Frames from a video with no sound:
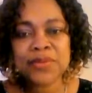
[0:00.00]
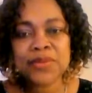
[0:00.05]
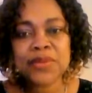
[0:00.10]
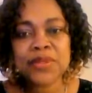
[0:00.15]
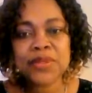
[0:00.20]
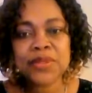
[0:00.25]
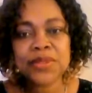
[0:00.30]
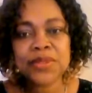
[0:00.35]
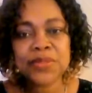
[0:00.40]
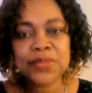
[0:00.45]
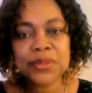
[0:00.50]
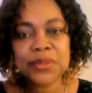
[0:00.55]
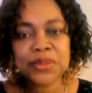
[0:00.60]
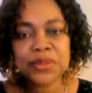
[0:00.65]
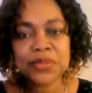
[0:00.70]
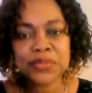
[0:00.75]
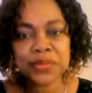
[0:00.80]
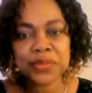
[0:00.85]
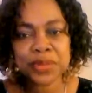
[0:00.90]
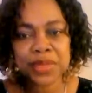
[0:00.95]
to see this
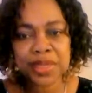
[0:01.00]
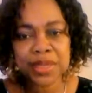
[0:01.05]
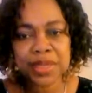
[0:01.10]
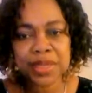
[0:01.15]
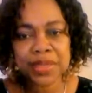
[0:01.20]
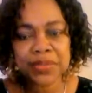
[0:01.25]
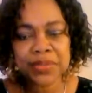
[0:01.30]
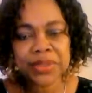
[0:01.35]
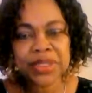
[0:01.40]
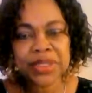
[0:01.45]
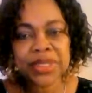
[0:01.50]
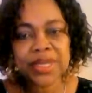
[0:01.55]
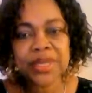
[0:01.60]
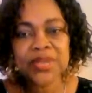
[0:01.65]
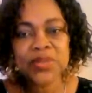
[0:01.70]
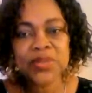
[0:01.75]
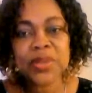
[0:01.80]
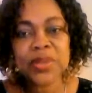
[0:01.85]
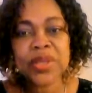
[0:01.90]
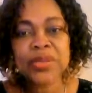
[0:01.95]
beautiful day which He
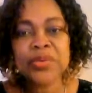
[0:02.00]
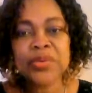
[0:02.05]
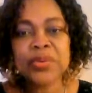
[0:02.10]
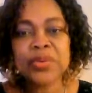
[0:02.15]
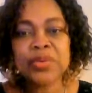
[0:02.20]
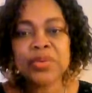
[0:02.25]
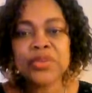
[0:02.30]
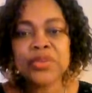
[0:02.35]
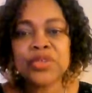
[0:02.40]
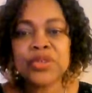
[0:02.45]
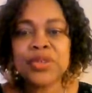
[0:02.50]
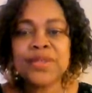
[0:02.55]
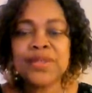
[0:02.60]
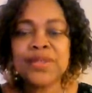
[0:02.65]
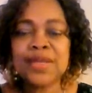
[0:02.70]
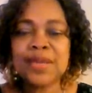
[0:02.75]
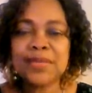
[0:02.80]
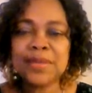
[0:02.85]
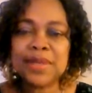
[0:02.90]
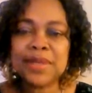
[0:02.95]
has made. We
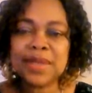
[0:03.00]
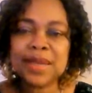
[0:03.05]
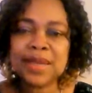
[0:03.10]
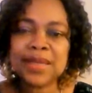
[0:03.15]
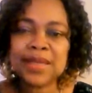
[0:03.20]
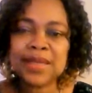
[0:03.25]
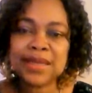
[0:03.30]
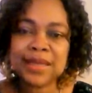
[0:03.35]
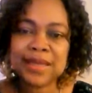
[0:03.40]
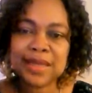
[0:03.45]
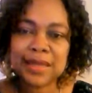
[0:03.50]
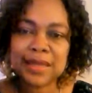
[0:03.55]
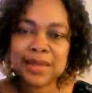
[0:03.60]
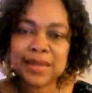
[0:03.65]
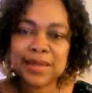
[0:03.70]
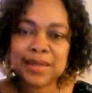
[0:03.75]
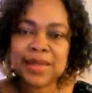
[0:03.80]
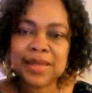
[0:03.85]
rejoice and be glad in it.